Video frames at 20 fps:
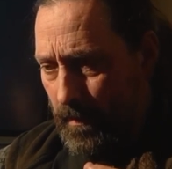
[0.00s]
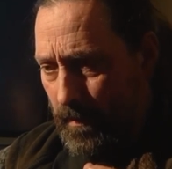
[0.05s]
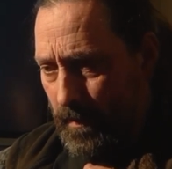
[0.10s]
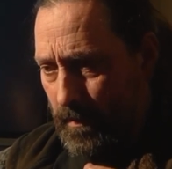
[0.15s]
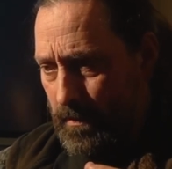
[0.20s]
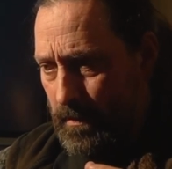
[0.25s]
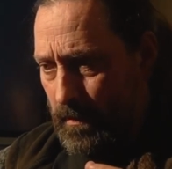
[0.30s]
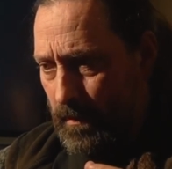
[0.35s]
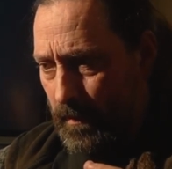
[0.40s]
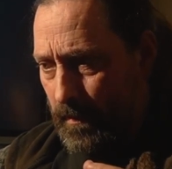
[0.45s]

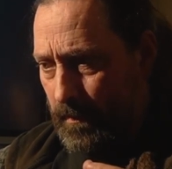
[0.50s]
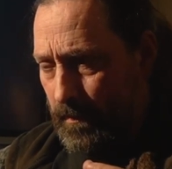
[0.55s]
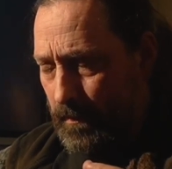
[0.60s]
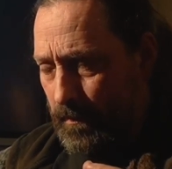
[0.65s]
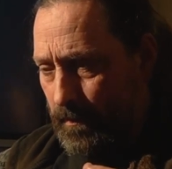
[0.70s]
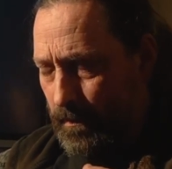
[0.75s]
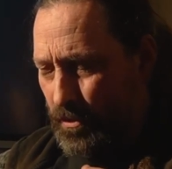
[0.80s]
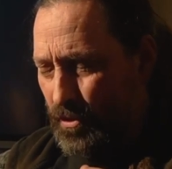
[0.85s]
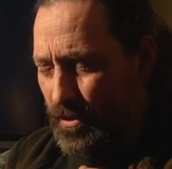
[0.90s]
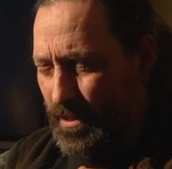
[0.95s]
it's
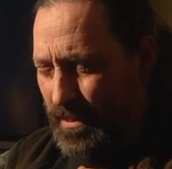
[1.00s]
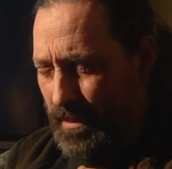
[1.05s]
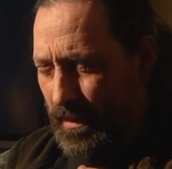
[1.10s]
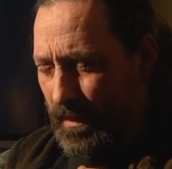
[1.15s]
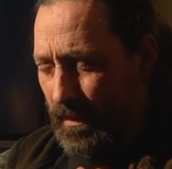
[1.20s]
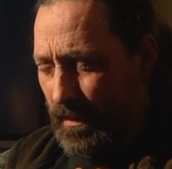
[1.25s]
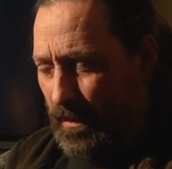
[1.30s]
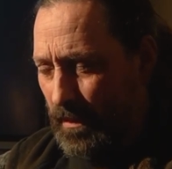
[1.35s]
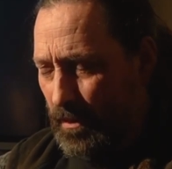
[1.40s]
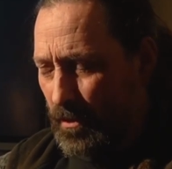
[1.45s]
like they're just
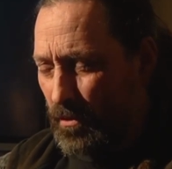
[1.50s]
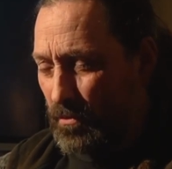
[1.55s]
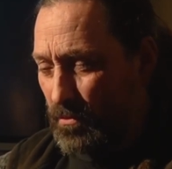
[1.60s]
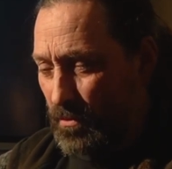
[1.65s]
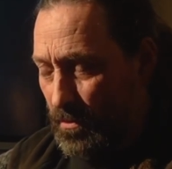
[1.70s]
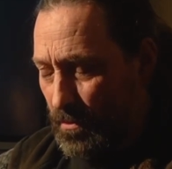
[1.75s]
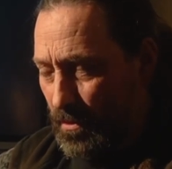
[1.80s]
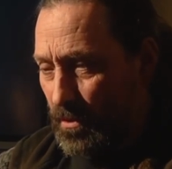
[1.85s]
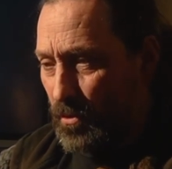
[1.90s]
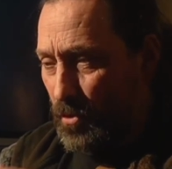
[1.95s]
saying kind of
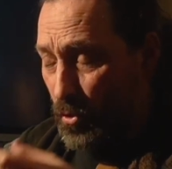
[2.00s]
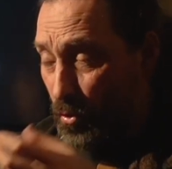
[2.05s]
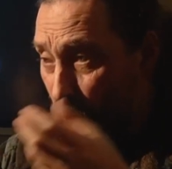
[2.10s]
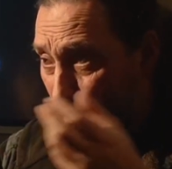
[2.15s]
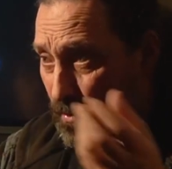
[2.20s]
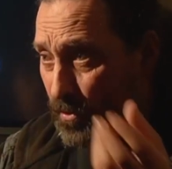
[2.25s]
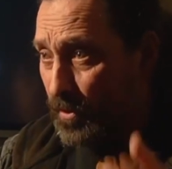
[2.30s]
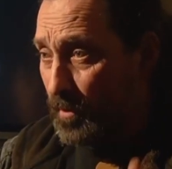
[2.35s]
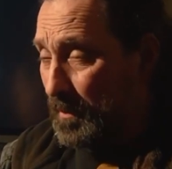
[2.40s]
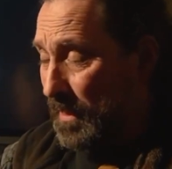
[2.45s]

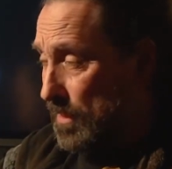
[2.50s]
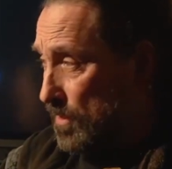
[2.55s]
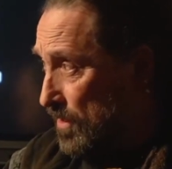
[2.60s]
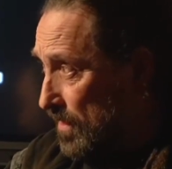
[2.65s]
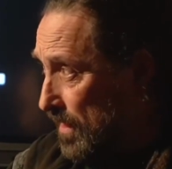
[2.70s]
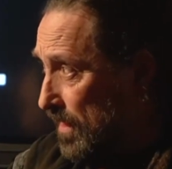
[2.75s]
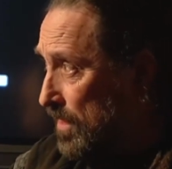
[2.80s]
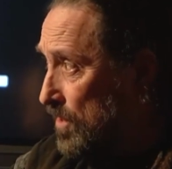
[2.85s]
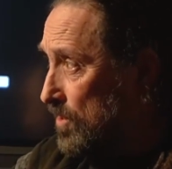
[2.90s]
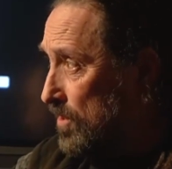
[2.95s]
open your
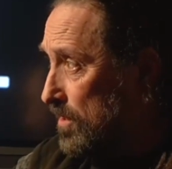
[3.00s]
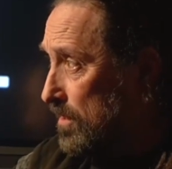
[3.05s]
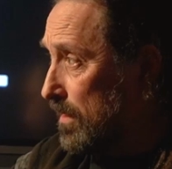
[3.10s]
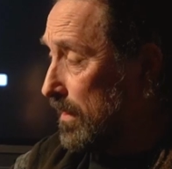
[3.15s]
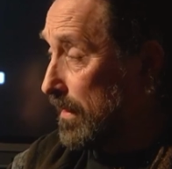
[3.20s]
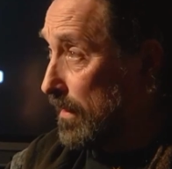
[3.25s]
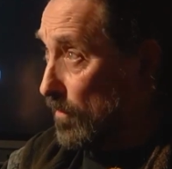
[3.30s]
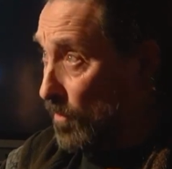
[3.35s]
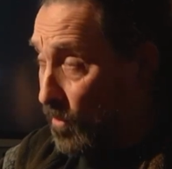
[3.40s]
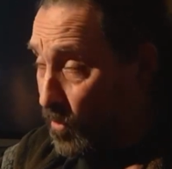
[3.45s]
imagination,
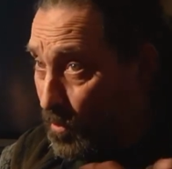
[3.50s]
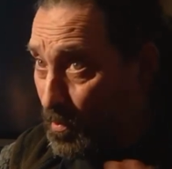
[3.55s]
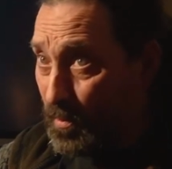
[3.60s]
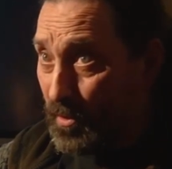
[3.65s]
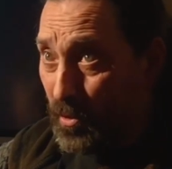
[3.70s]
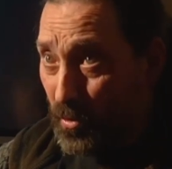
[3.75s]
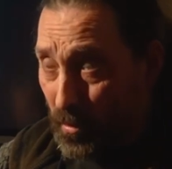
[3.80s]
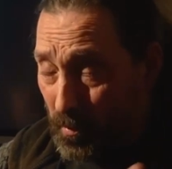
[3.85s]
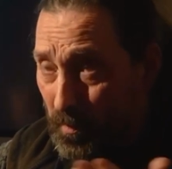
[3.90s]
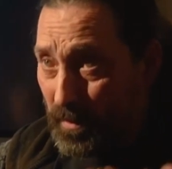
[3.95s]
like
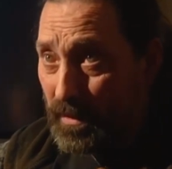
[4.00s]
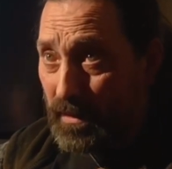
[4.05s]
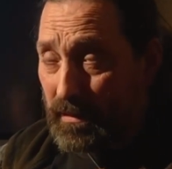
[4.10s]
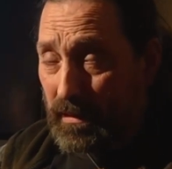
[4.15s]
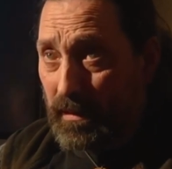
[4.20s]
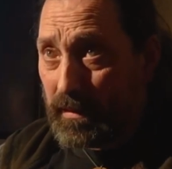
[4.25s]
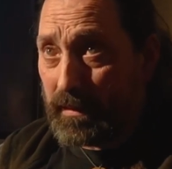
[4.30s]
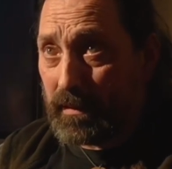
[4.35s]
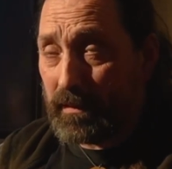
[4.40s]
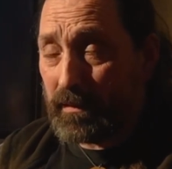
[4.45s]
open open it,
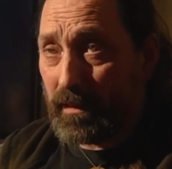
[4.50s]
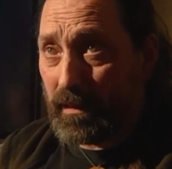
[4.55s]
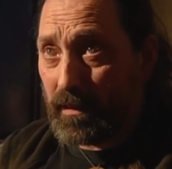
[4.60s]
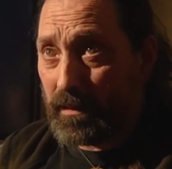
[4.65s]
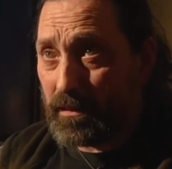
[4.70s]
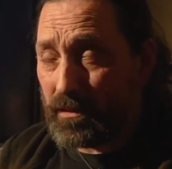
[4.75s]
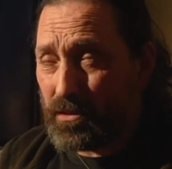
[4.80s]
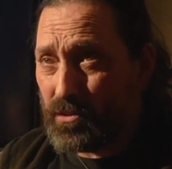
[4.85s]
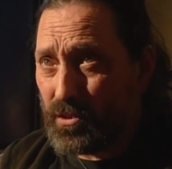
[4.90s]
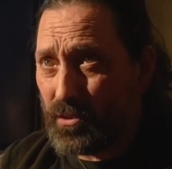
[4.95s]
like and,
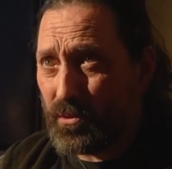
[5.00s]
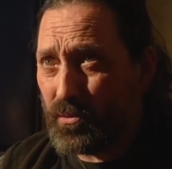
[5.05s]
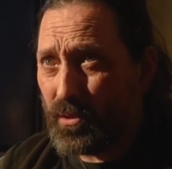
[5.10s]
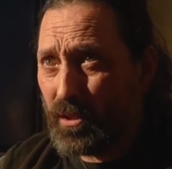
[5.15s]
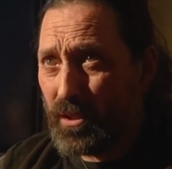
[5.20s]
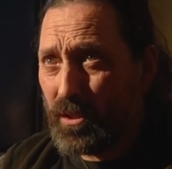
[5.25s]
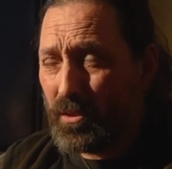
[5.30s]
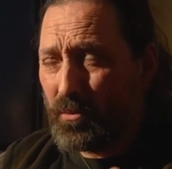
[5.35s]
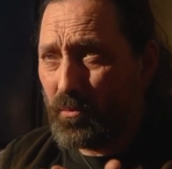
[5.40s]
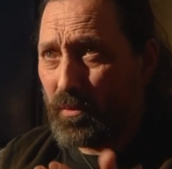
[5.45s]
and
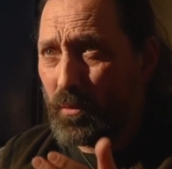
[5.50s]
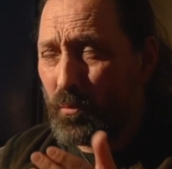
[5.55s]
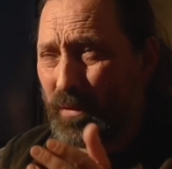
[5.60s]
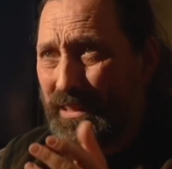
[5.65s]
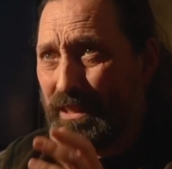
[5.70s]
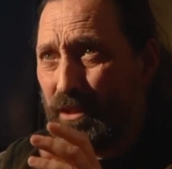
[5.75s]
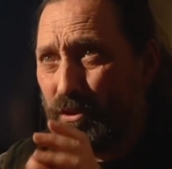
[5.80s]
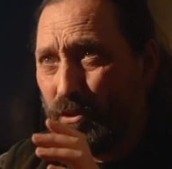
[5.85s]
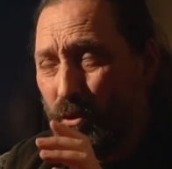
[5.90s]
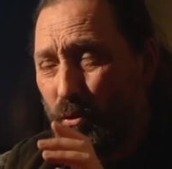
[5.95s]
so w-
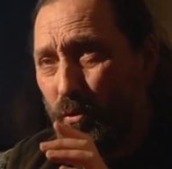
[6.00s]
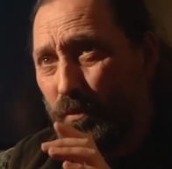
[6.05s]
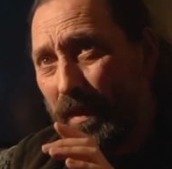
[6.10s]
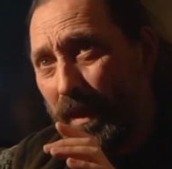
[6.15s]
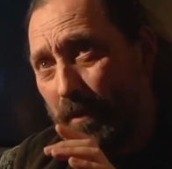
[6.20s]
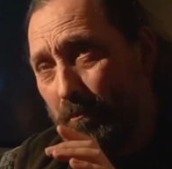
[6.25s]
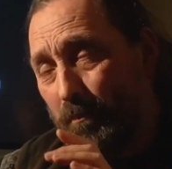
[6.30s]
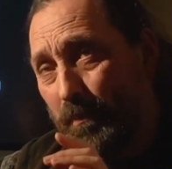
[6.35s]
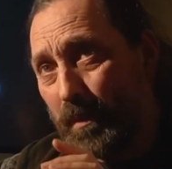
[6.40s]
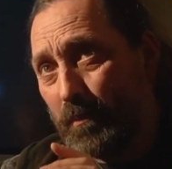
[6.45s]
when you know
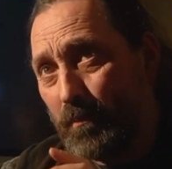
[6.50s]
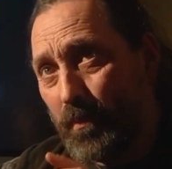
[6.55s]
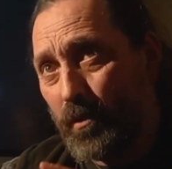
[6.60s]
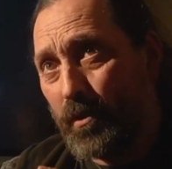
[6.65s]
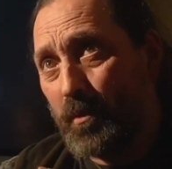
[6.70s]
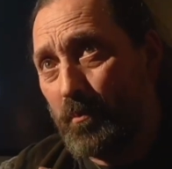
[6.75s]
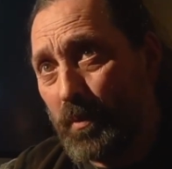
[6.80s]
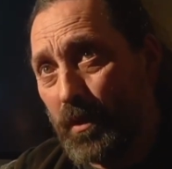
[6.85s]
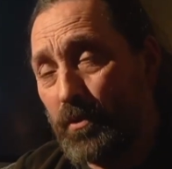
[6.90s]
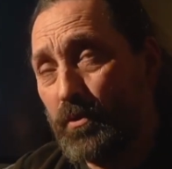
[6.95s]
that bit
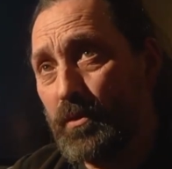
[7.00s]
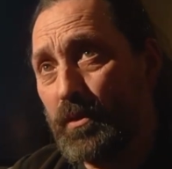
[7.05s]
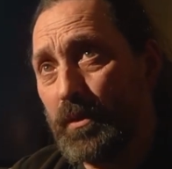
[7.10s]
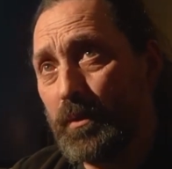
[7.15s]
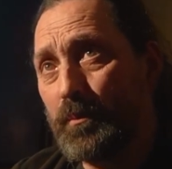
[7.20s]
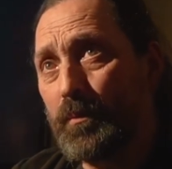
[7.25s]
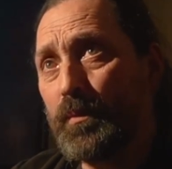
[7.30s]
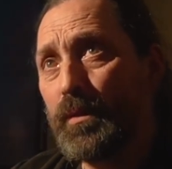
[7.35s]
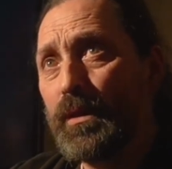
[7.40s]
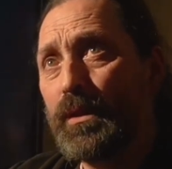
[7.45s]
more about
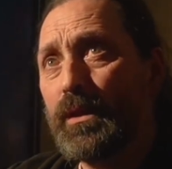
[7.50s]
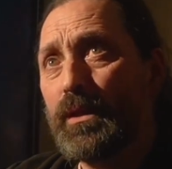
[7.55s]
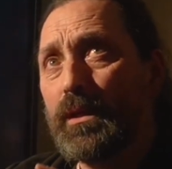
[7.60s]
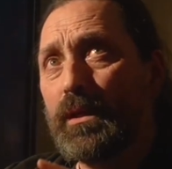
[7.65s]
them,